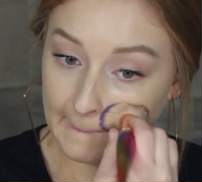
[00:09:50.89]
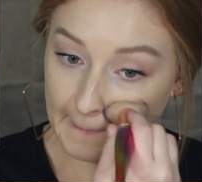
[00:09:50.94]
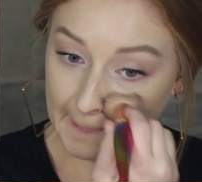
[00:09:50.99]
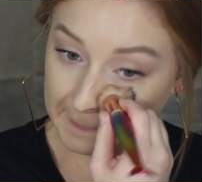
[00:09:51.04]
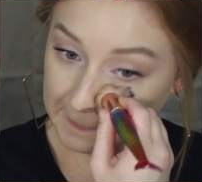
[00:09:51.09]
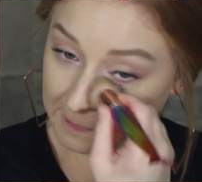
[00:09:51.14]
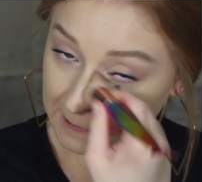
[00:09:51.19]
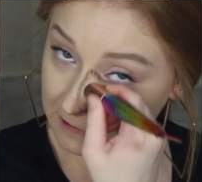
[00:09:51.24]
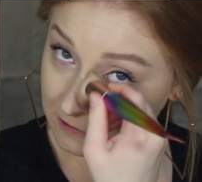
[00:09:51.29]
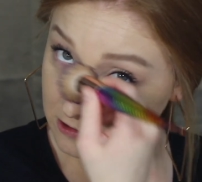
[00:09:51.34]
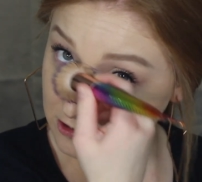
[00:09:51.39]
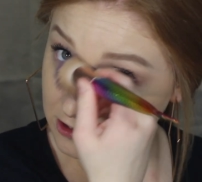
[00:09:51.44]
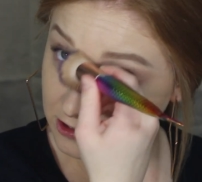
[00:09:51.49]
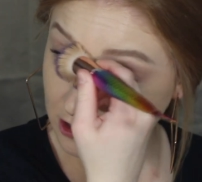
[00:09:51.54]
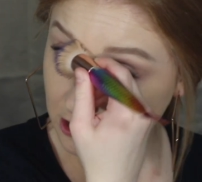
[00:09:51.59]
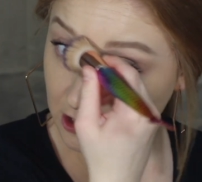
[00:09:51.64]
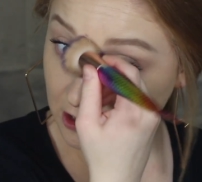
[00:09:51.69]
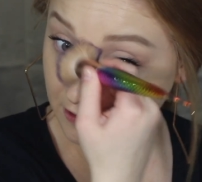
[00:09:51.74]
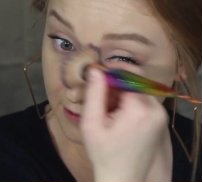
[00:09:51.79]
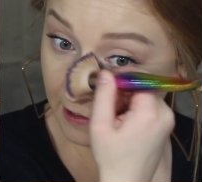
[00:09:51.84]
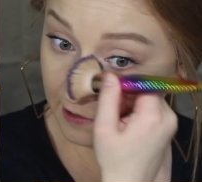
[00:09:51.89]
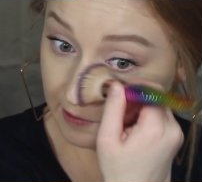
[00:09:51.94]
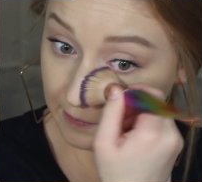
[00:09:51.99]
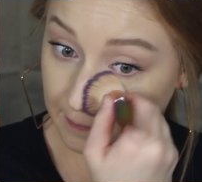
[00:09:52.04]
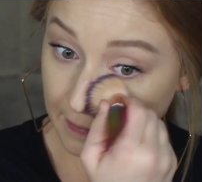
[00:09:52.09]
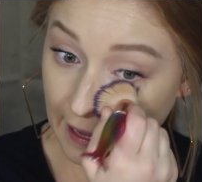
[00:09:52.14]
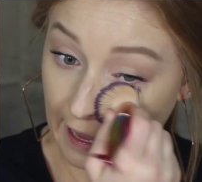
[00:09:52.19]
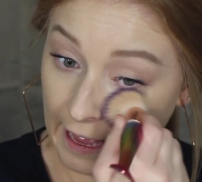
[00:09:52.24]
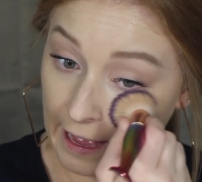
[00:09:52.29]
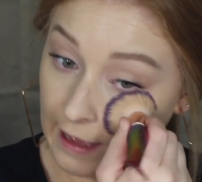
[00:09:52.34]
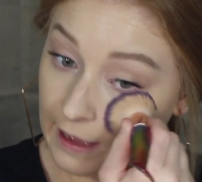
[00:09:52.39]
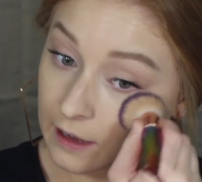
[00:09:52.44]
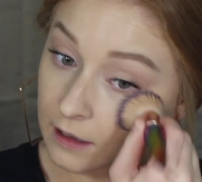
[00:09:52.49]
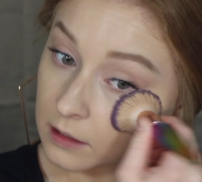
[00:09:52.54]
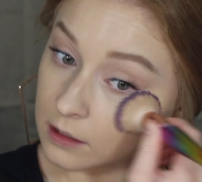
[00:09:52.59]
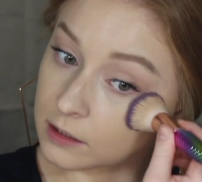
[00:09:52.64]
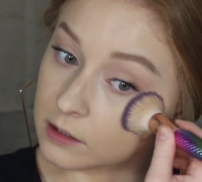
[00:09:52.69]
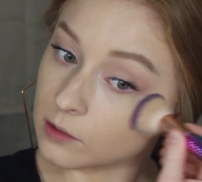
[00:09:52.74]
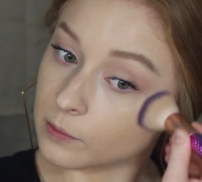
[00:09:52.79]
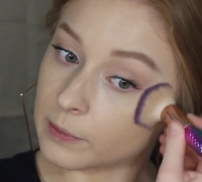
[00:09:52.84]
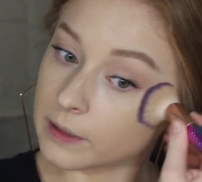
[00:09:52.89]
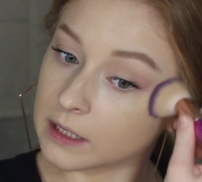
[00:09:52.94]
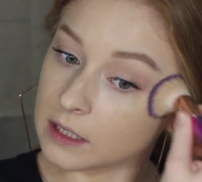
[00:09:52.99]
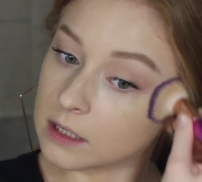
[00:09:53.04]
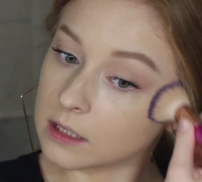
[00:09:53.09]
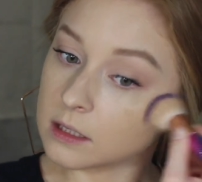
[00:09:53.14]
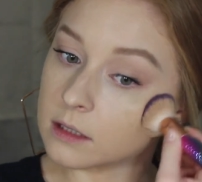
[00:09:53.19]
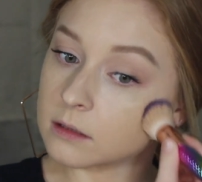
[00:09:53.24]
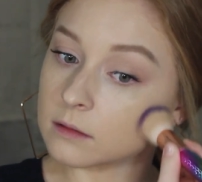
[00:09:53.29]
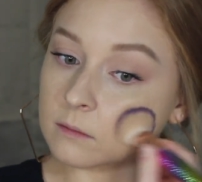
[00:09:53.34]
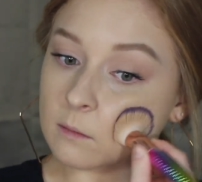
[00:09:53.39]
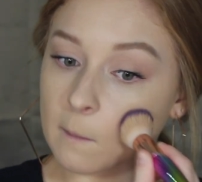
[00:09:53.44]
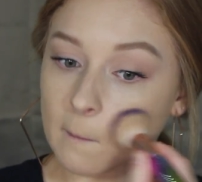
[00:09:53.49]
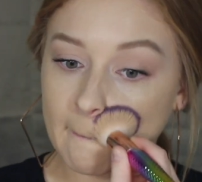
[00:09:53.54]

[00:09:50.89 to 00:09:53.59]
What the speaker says: And then I'll just go around and pat a little bit.